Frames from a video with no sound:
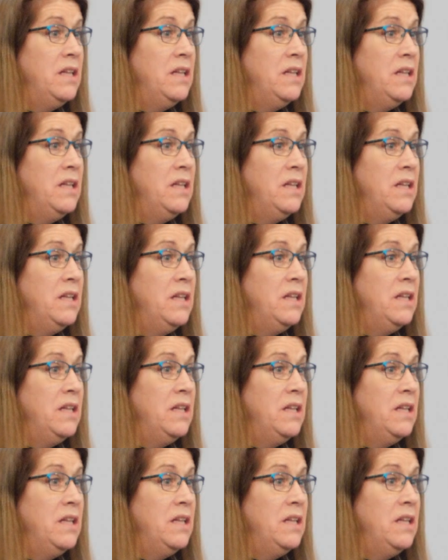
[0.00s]

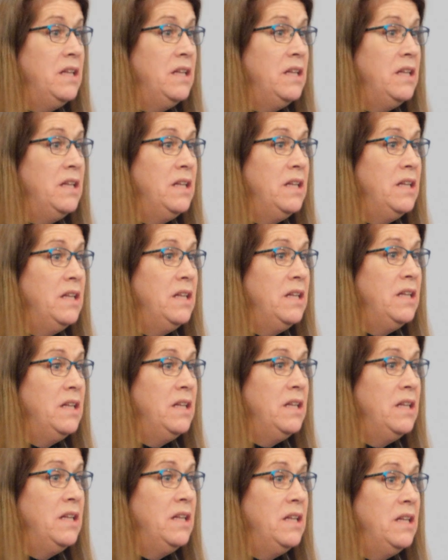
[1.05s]

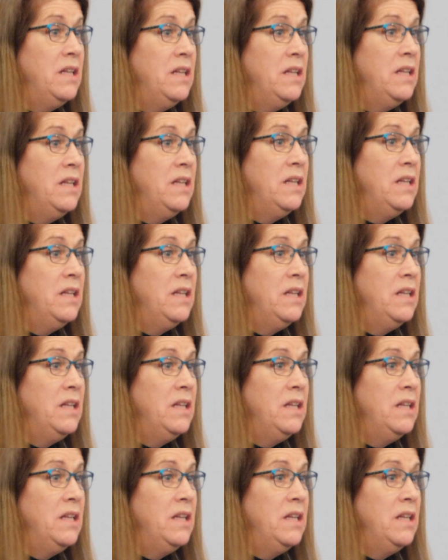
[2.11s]
No one is speaking in this clip.